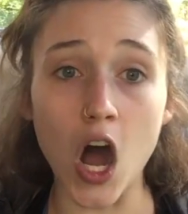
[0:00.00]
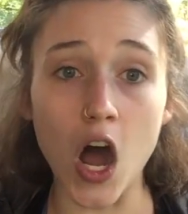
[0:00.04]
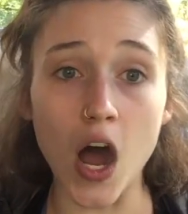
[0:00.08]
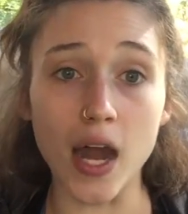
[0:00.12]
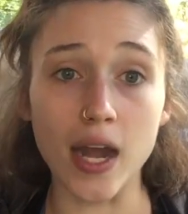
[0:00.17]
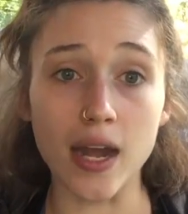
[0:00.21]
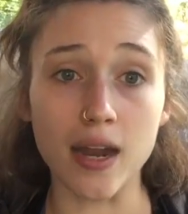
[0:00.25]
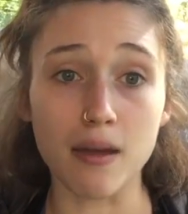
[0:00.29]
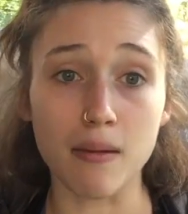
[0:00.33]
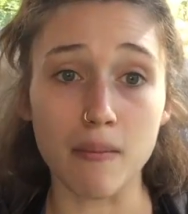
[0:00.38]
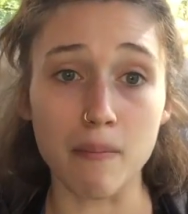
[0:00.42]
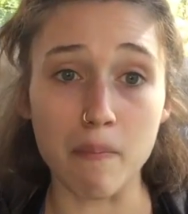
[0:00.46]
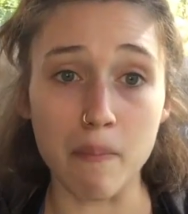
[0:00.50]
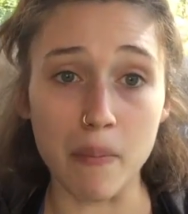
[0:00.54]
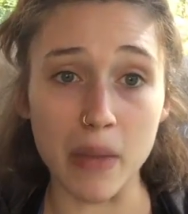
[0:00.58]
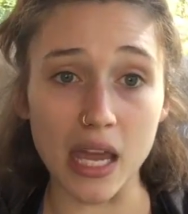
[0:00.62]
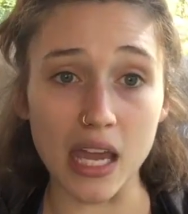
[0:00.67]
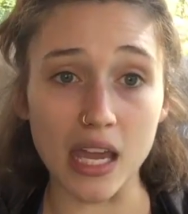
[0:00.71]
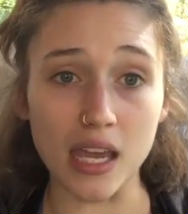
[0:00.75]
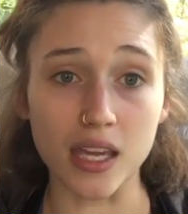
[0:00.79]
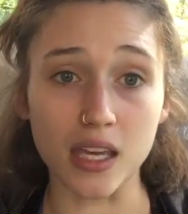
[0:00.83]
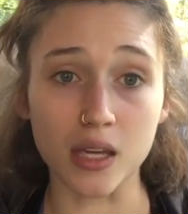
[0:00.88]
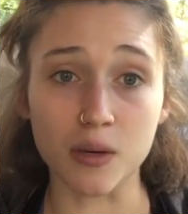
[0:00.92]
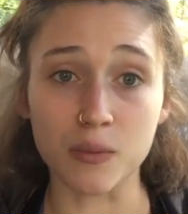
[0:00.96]
on
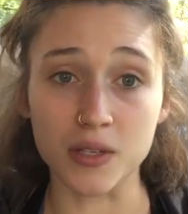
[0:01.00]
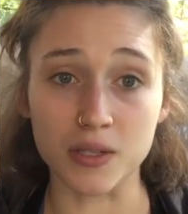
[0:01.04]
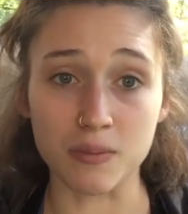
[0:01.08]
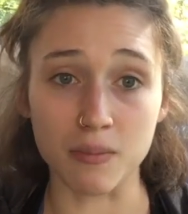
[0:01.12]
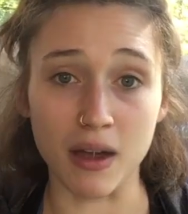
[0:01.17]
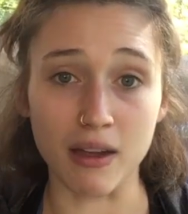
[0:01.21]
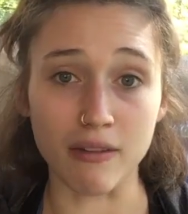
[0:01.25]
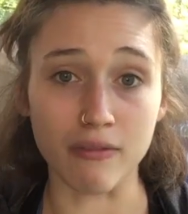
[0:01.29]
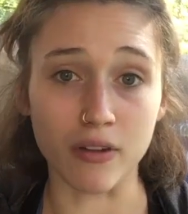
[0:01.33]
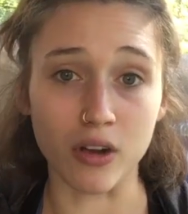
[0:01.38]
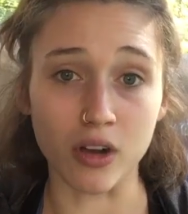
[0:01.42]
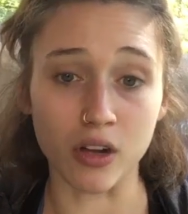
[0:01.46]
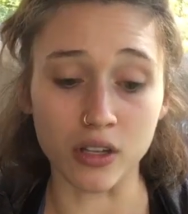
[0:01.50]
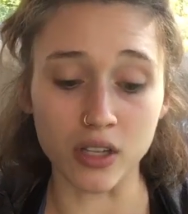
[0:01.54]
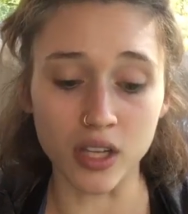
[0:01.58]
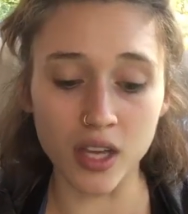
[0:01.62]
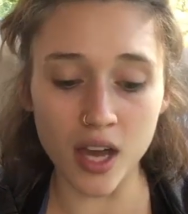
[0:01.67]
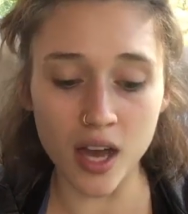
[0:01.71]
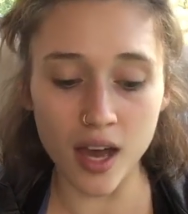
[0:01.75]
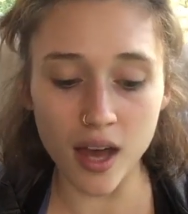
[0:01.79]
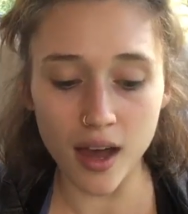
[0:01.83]
me. It was my fault.